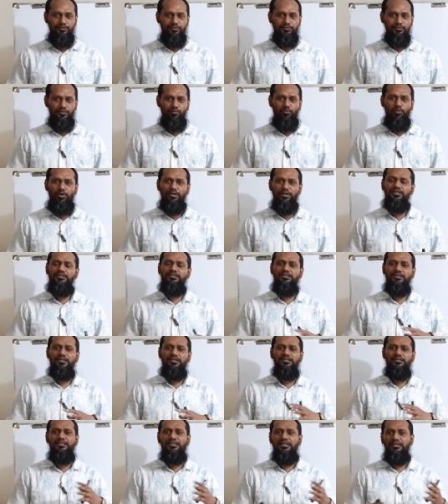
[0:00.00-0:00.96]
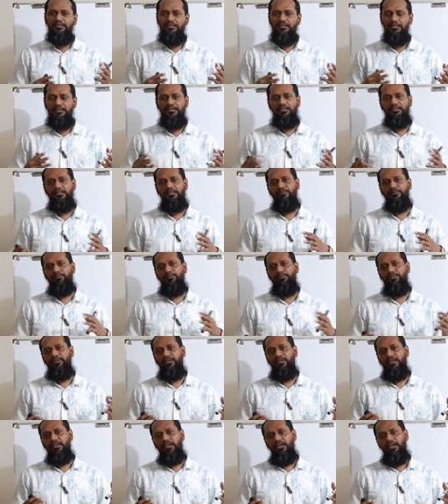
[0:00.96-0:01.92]
So what is digital system?
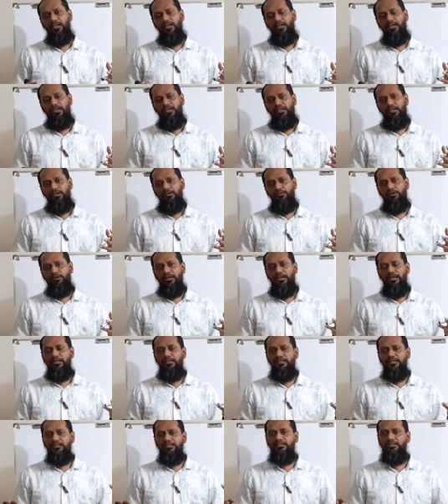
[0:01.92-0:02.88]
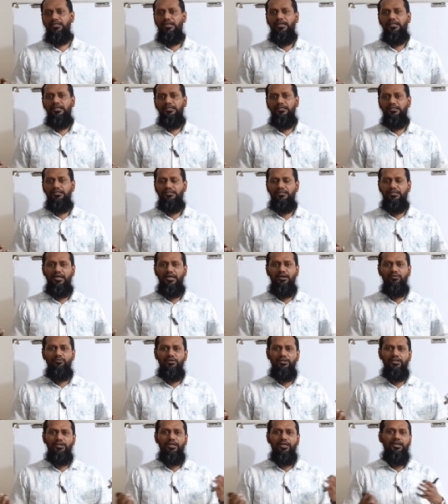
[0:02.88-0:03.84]
You can understand
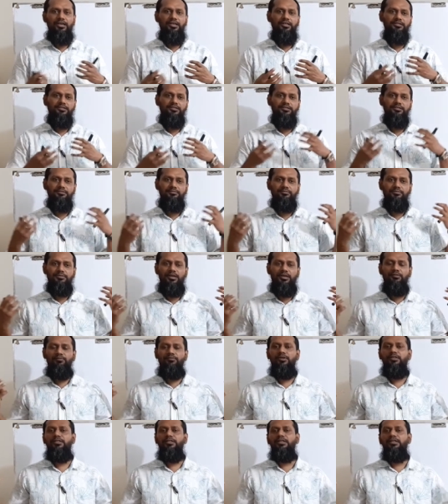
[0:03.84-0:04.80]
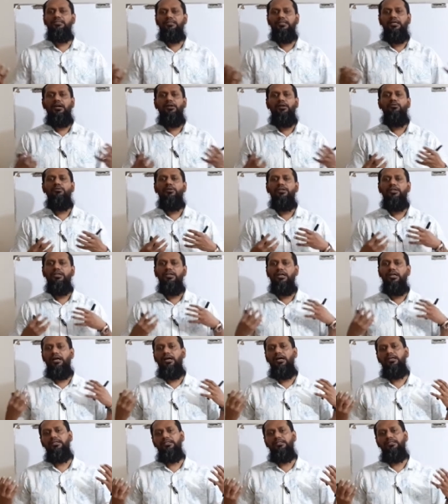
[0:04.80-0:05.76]
nowadays everything surrounding
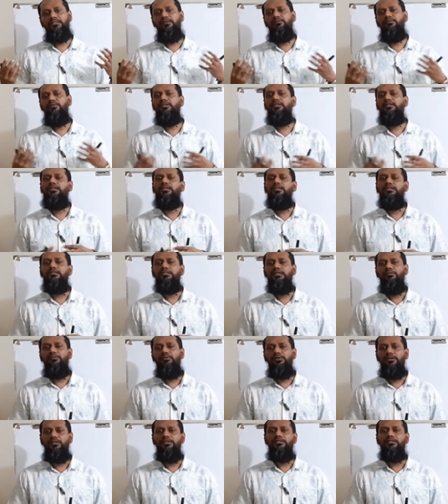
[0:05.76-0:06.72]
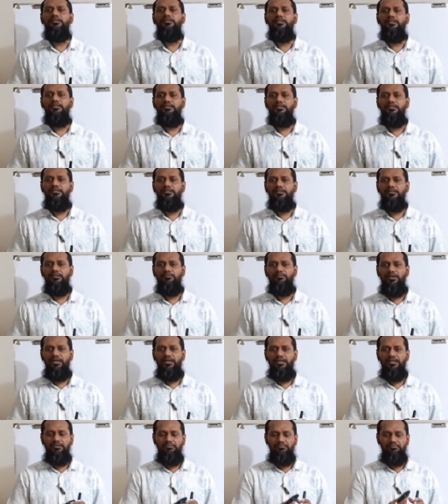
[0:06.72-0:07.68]
us, everything is our digital system,
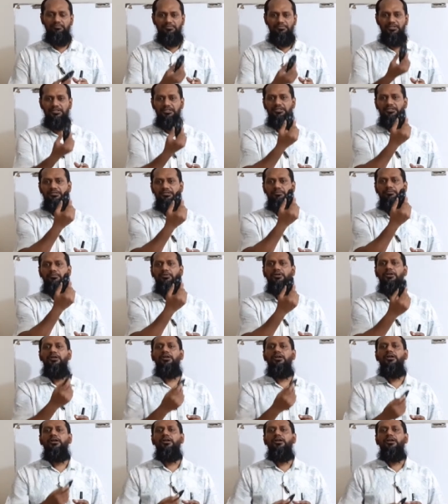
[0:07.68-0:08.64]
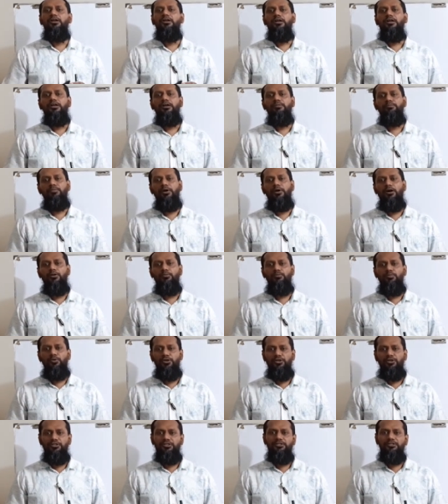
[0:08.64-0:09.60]
like this
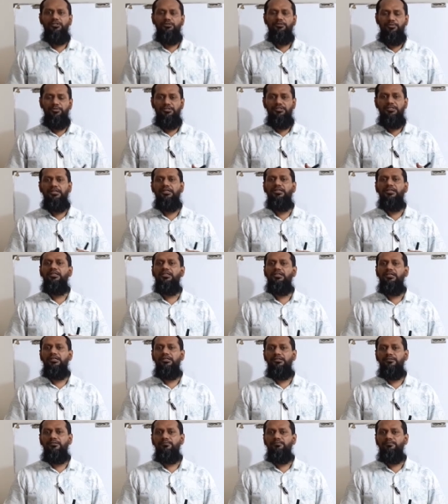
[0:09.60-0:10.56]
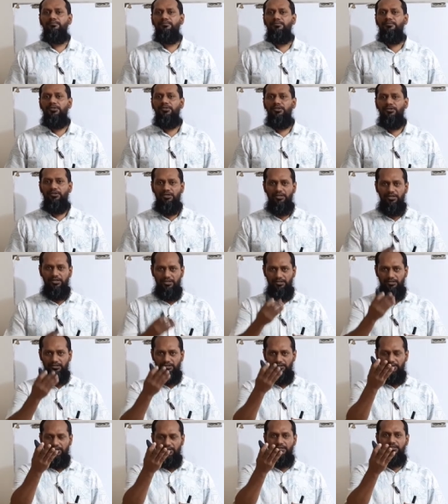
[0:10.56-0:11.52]
PowerPointer presenter, okay,
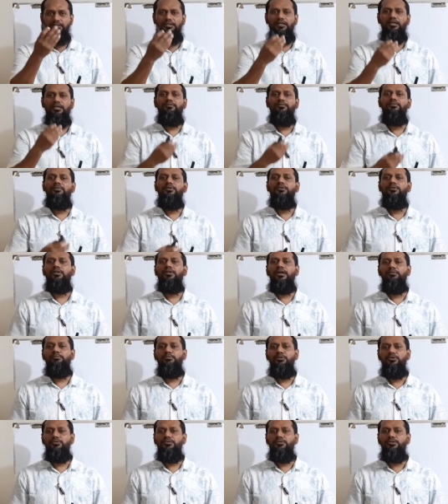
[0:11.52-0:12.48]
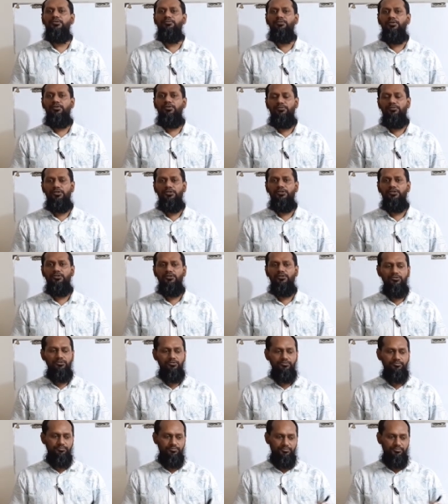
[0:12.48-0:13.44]
the cell phone I'm using for
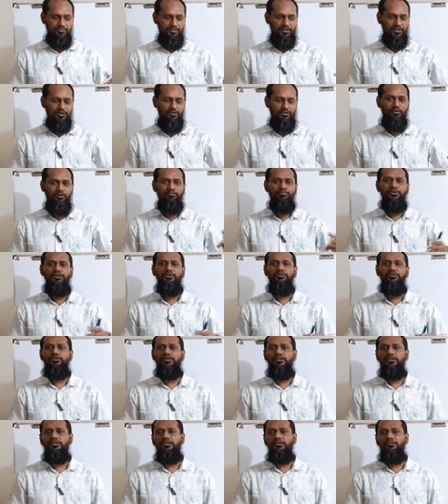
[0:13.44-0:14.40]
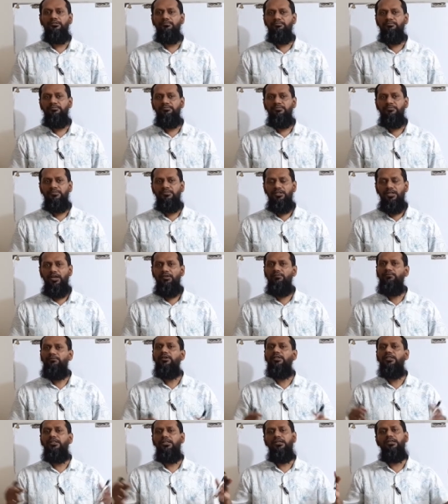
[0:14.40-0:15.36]
video, the computer,
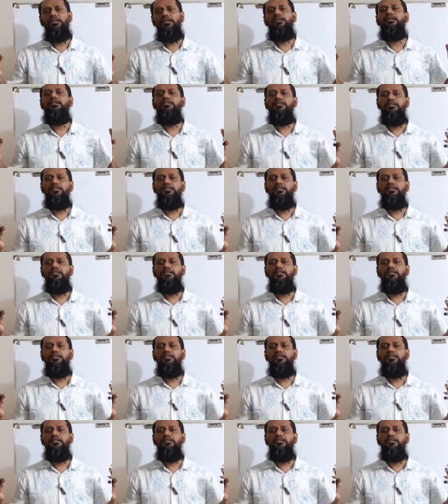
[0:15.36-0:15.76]
everything is a